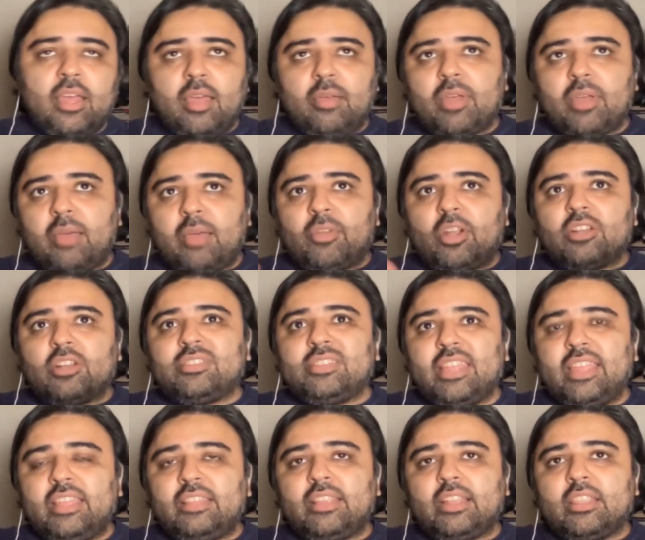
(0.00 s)
I'm
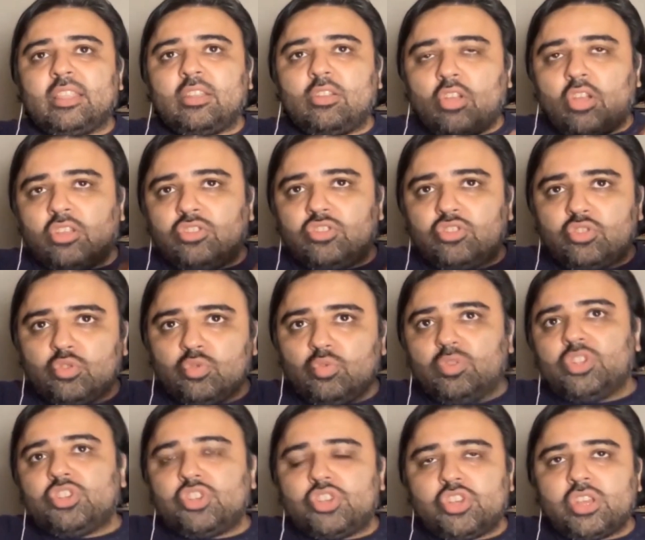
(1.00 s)
not saying that the
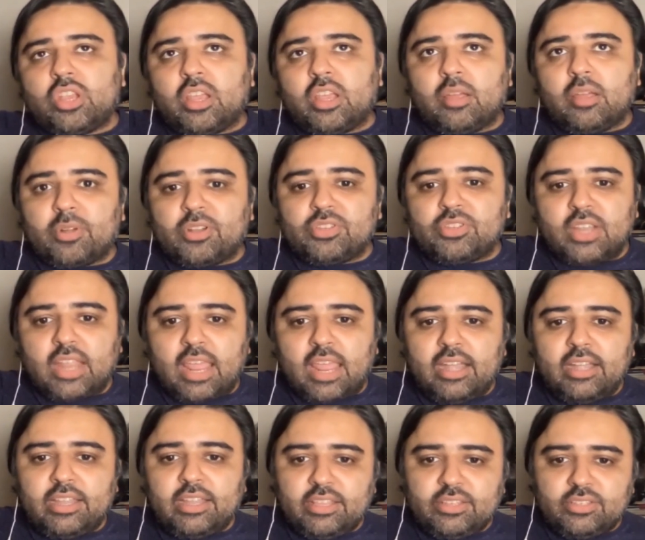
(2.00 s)
non-Jewish
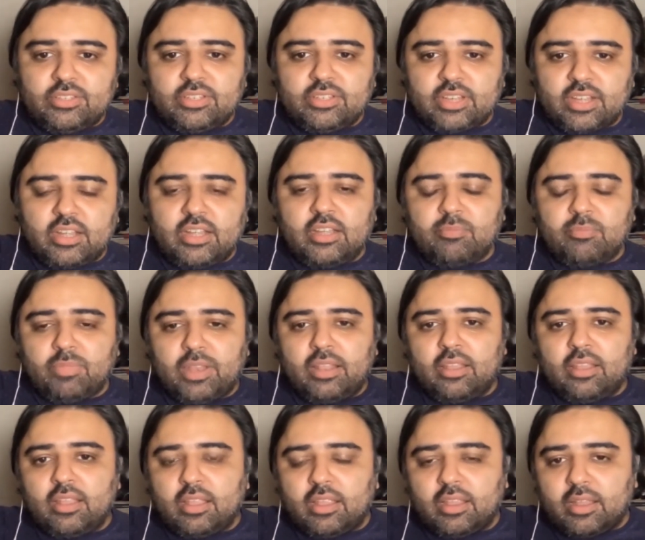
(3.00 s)
personalities
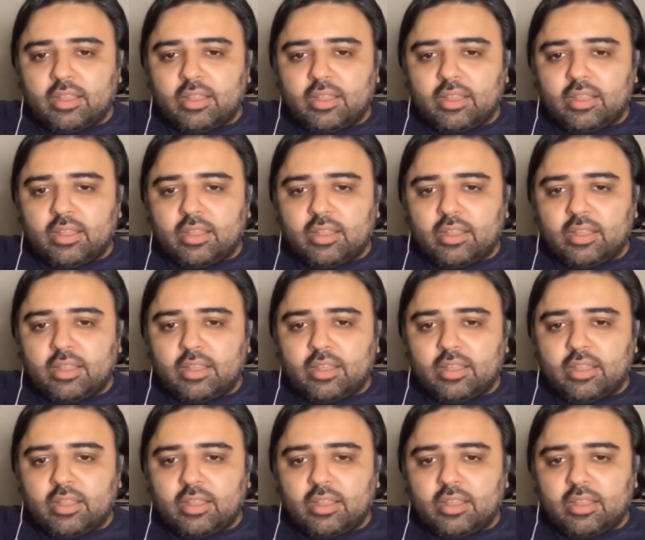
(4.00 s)
didn't